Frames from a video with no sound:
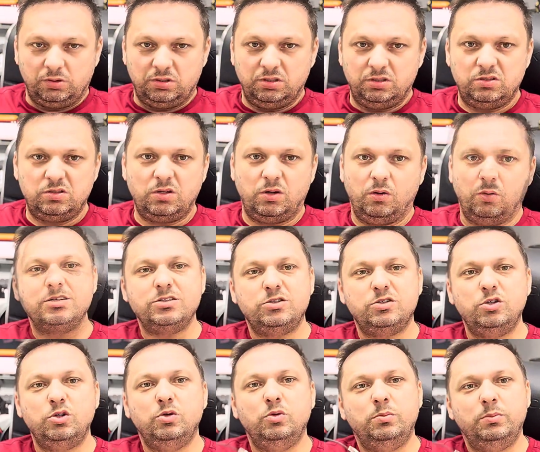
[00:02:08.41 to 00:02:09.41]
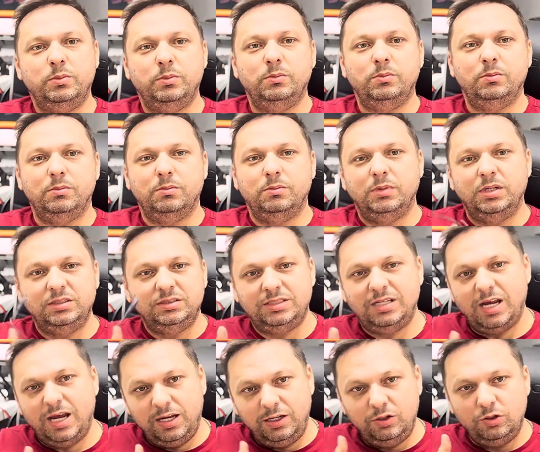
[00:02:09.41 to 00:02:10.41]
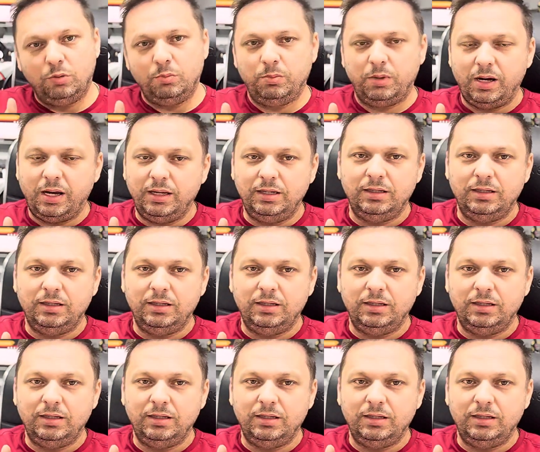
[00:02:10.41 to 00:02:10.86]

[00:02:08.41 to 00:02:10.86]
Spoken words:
So as you maintain your bike,